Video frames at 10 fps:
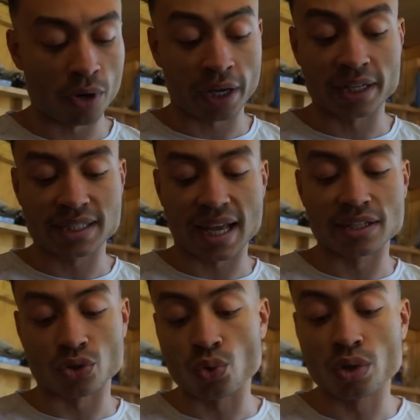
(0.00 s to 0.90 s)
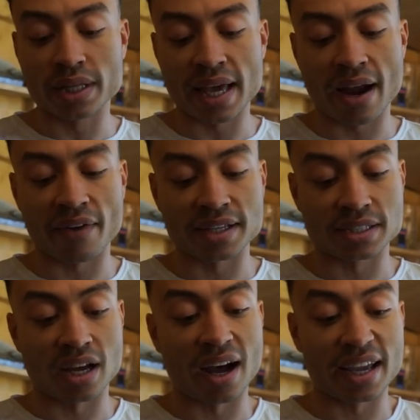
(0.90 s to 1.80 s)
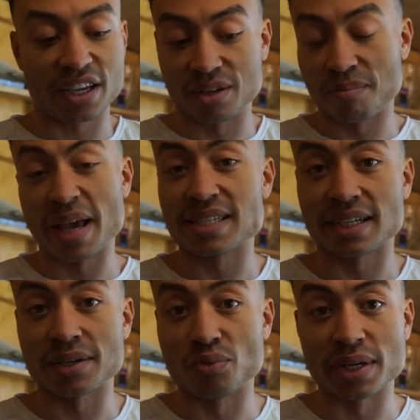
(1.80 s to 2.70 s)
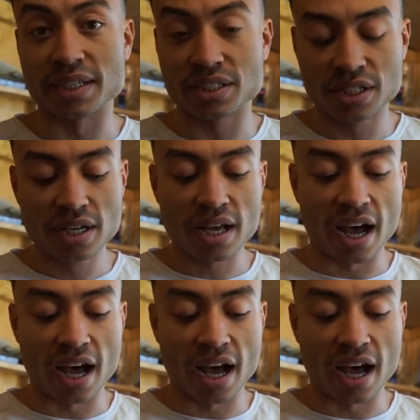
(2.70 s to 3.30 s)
I'm going to sand all of the areas that I can basically reach